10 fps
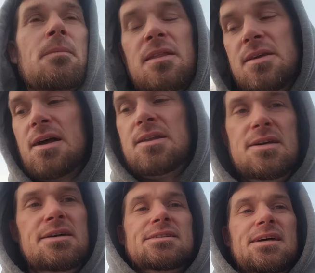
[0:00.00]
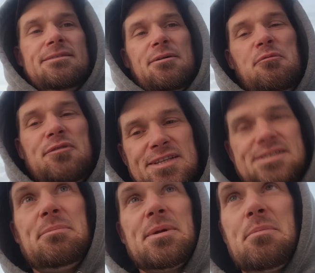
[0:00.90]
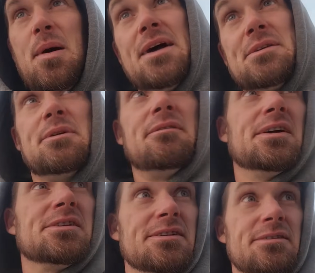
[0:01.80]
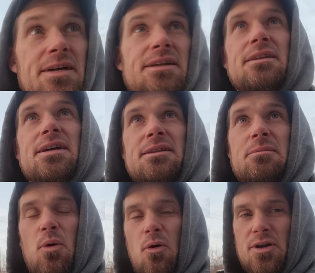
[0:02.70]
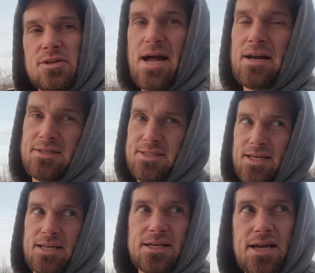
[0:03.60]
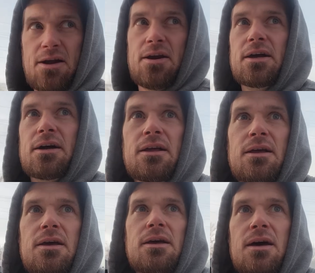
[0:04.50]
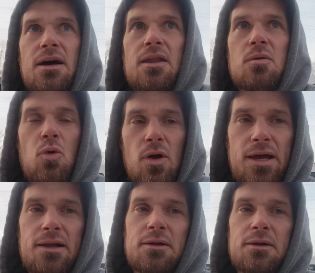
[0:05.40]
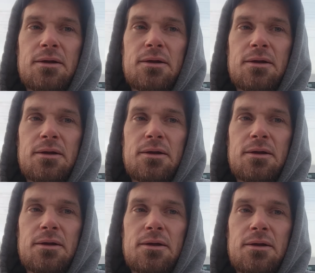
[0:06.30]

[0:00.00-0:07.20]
the idea is that hopefully somebody buys one eventually, right? And the more tractors they get in the area, the more likelihood of other people buying them.